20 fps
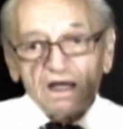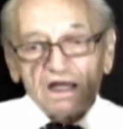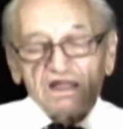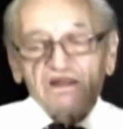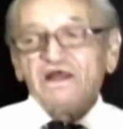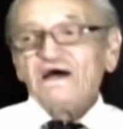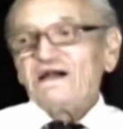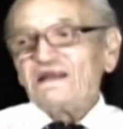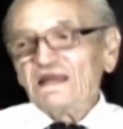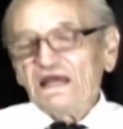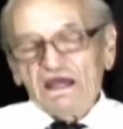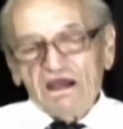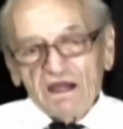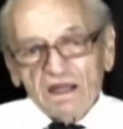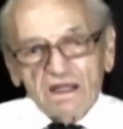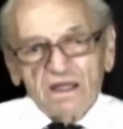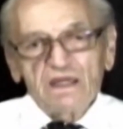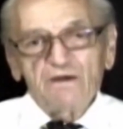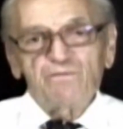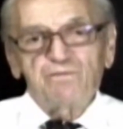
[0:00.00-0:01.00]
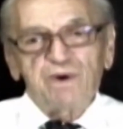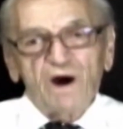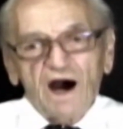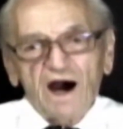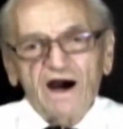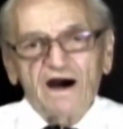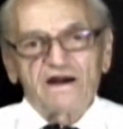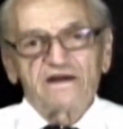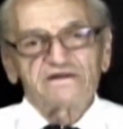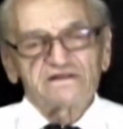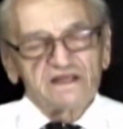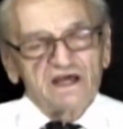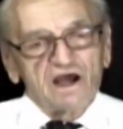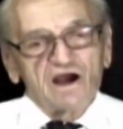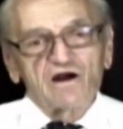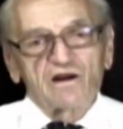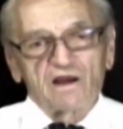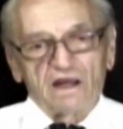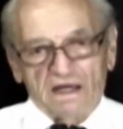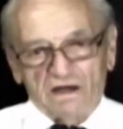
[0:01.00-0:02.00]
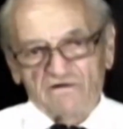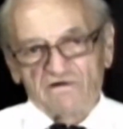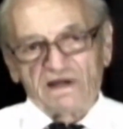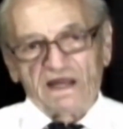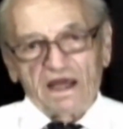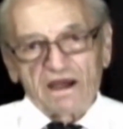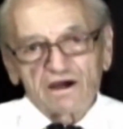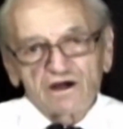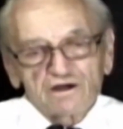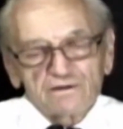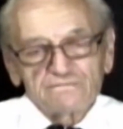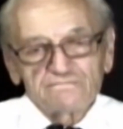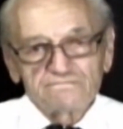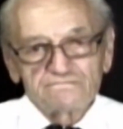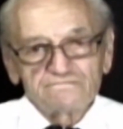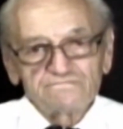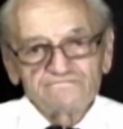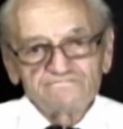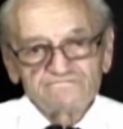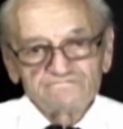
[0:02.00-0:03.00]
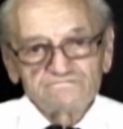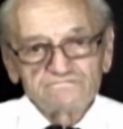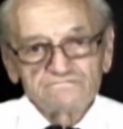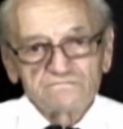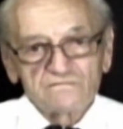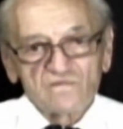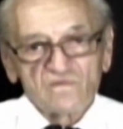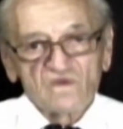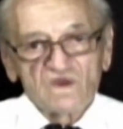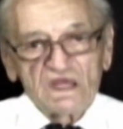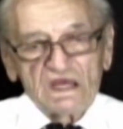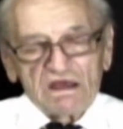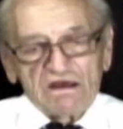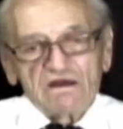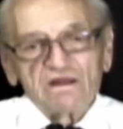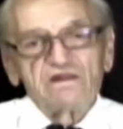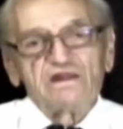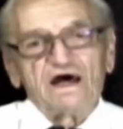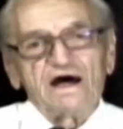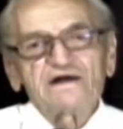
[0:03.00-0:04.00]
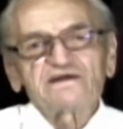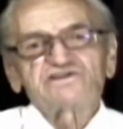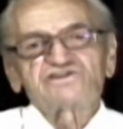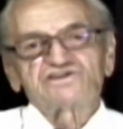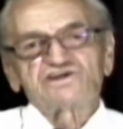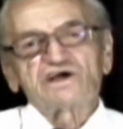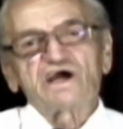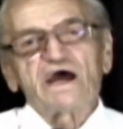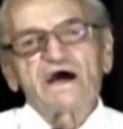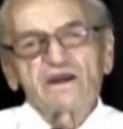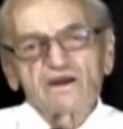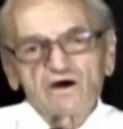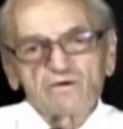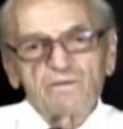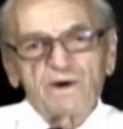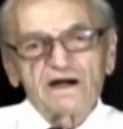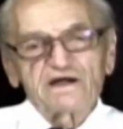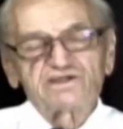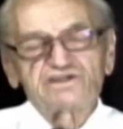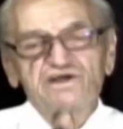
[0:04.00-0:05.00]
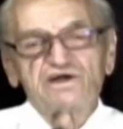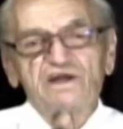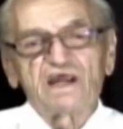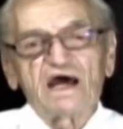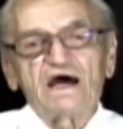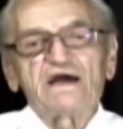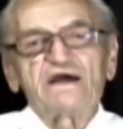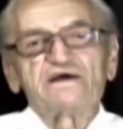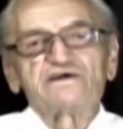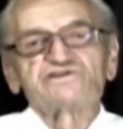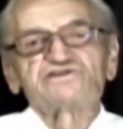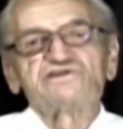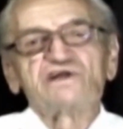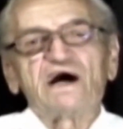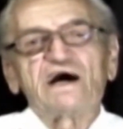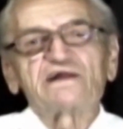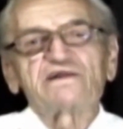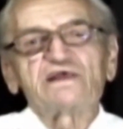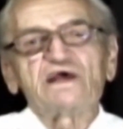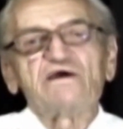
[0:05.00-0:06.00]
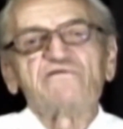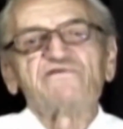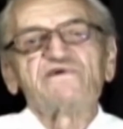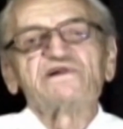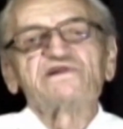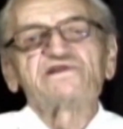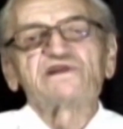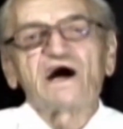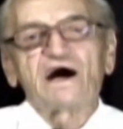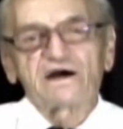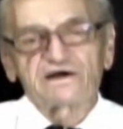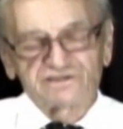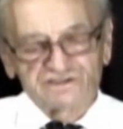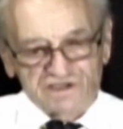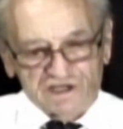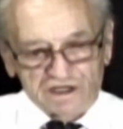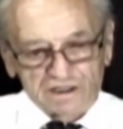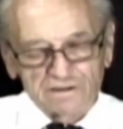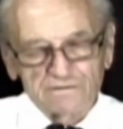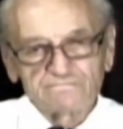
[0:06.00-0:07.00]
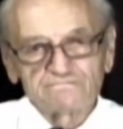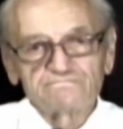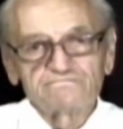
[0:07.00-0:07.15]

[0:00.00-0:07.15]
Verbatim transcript: than any part in Clear Lake. That cyanobacteria is not even toxic.